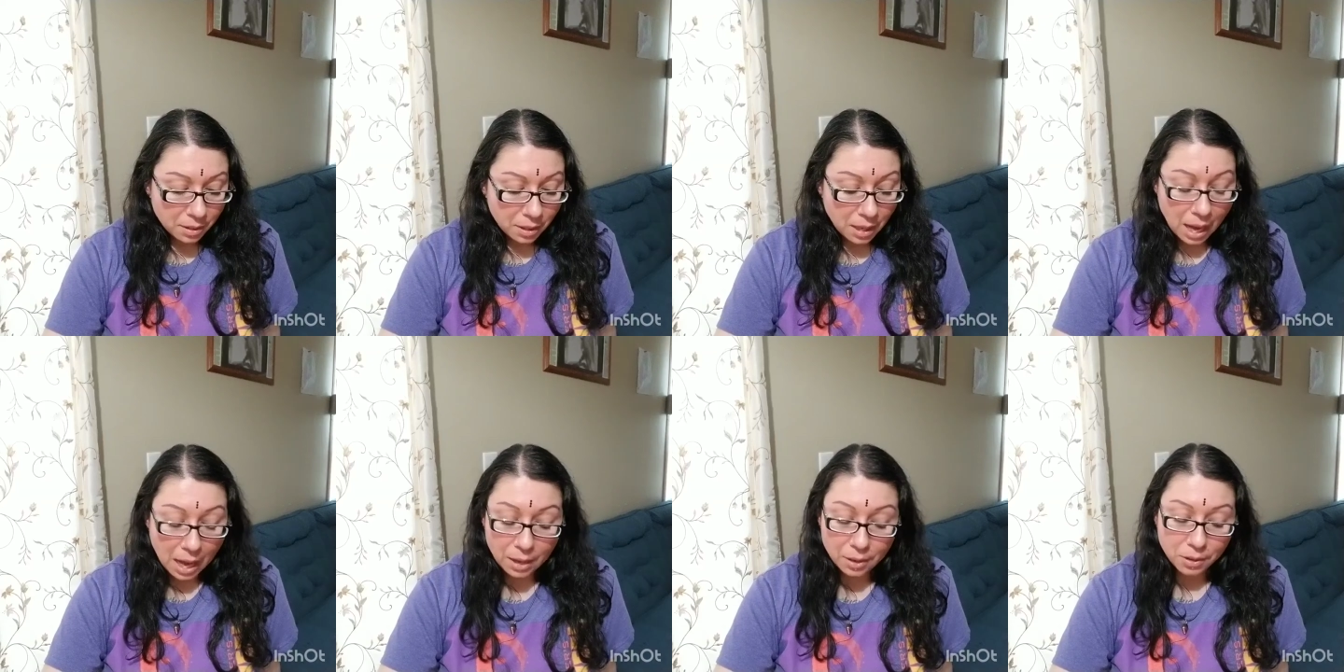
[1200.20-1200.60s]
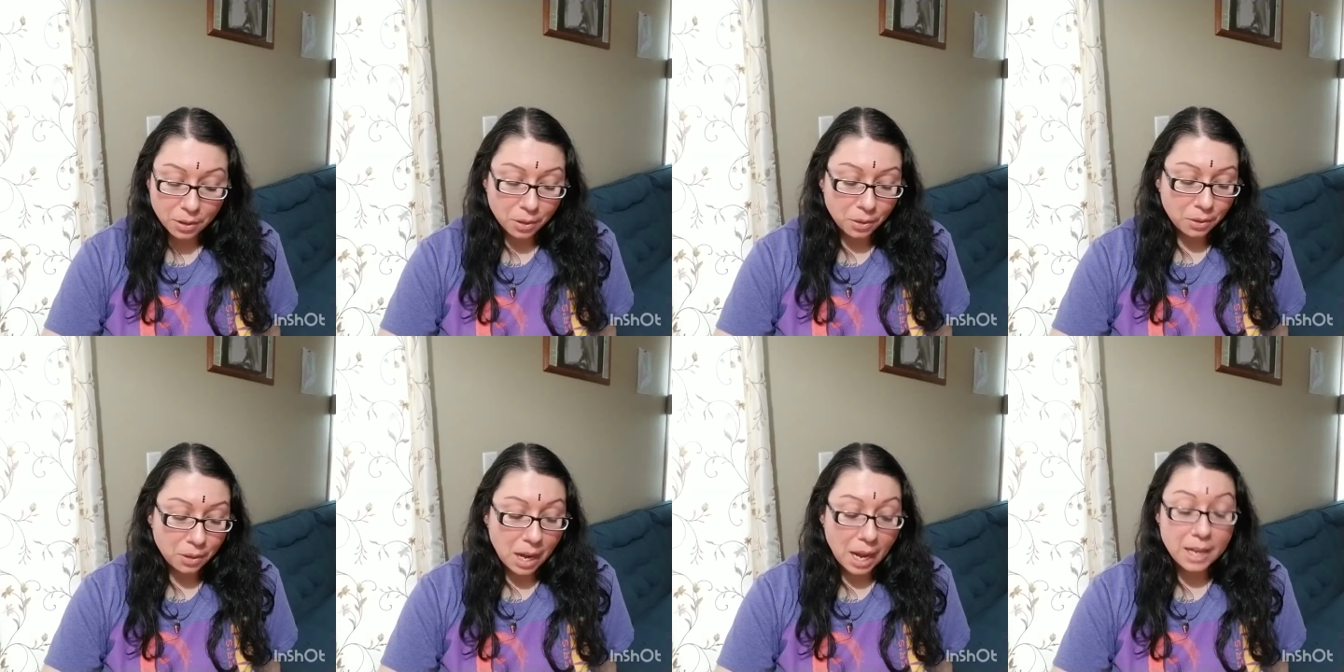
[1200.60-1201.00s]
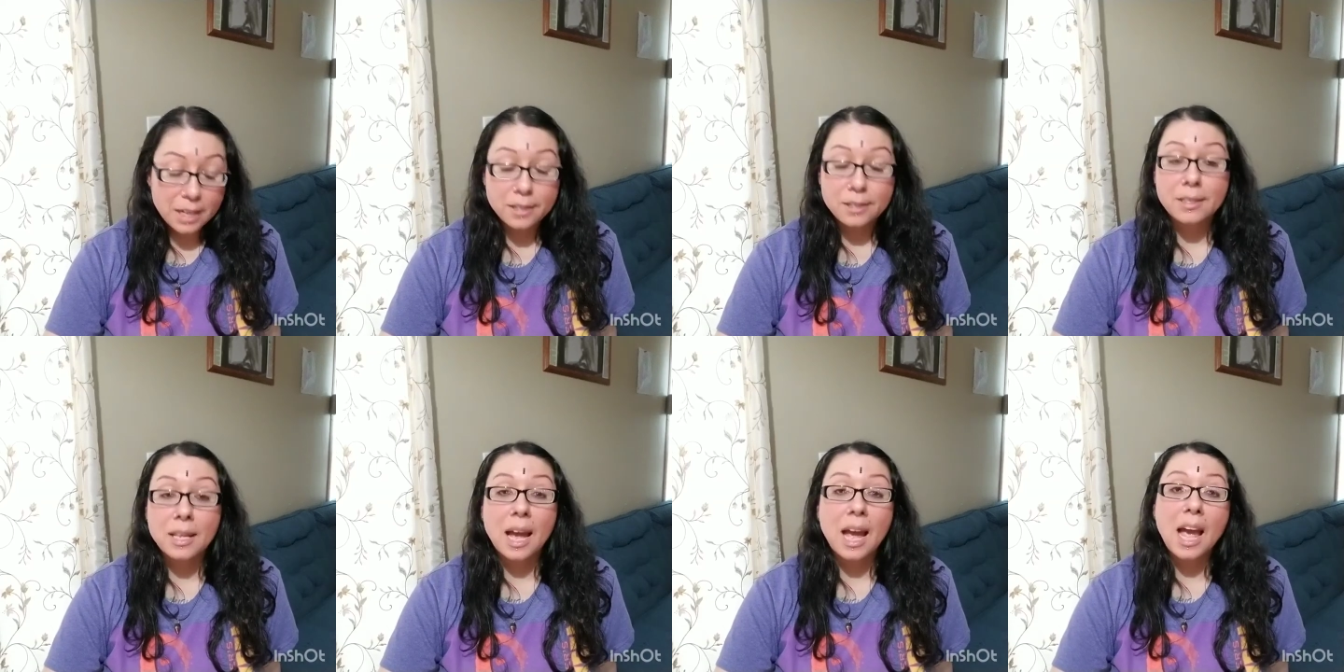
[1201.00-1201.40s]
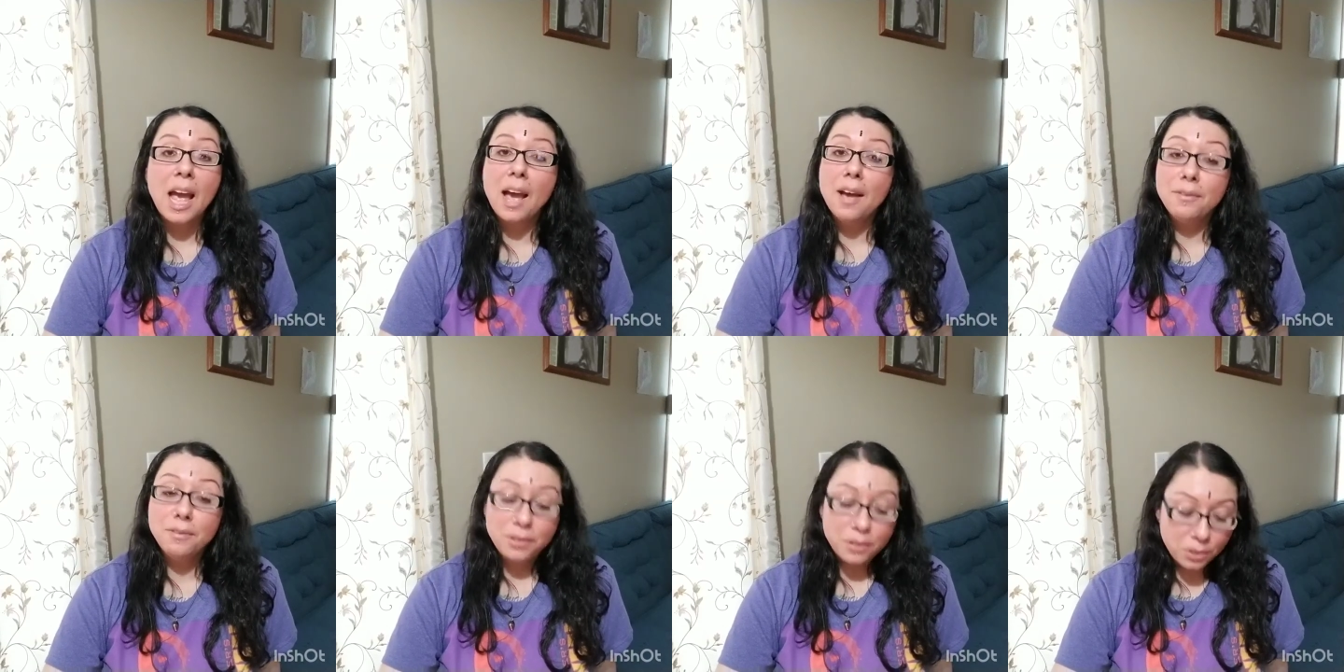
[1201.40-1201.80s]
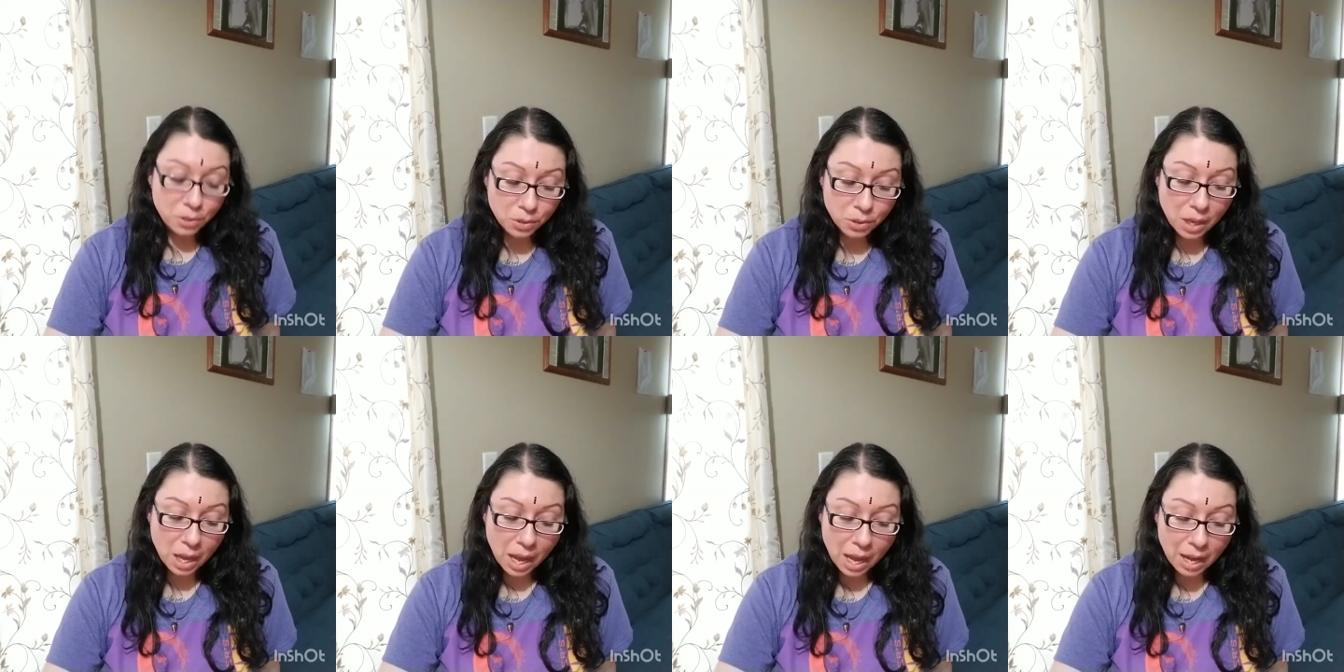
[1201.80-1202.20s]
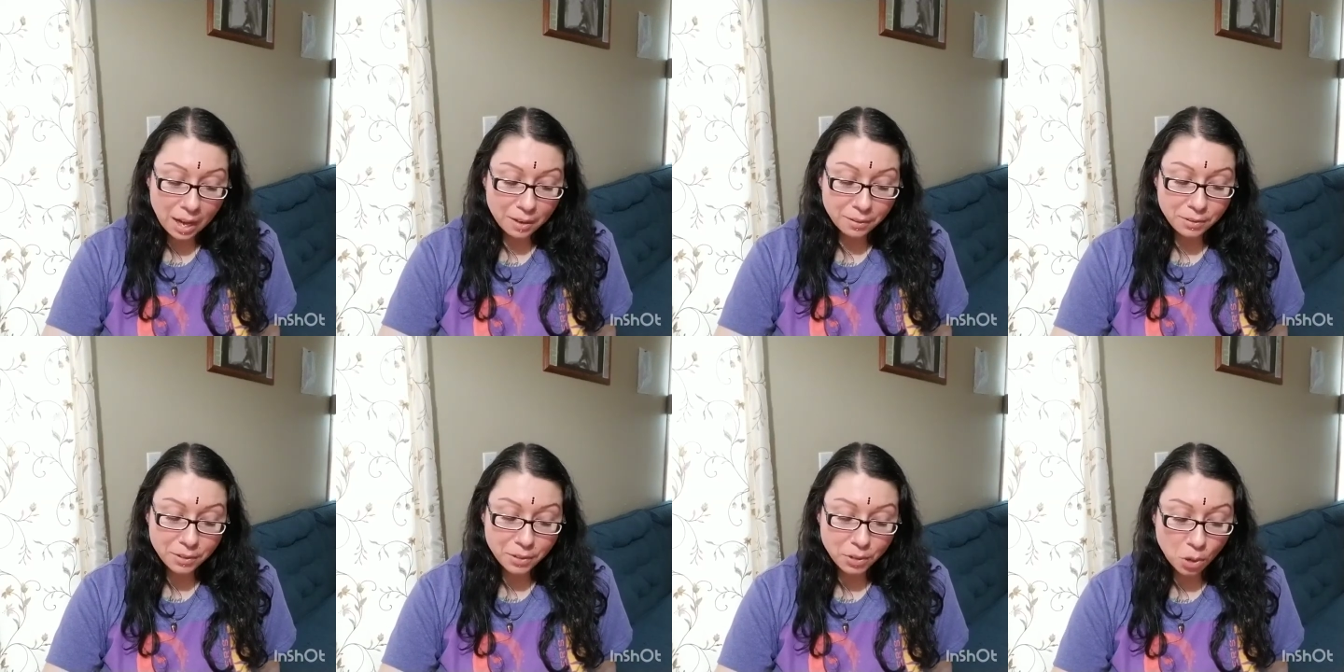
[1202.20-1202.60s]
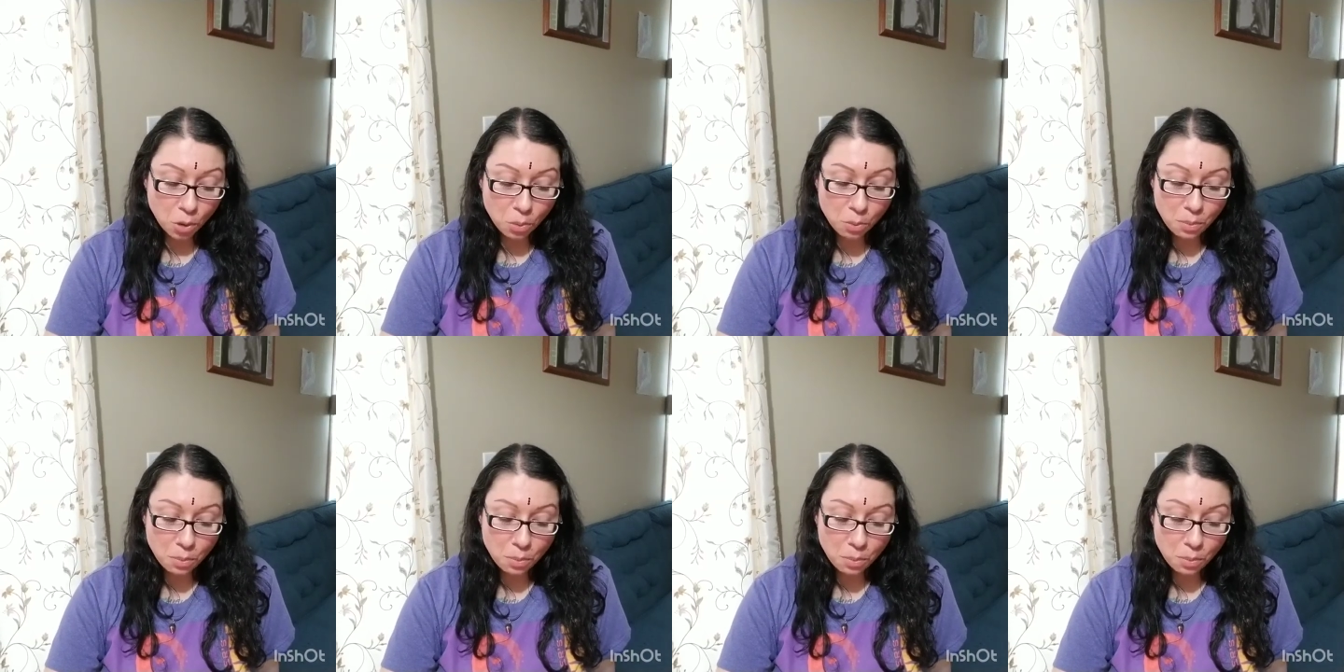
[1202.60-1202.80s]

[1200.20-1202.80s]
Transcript: I don't know. I just I have I have so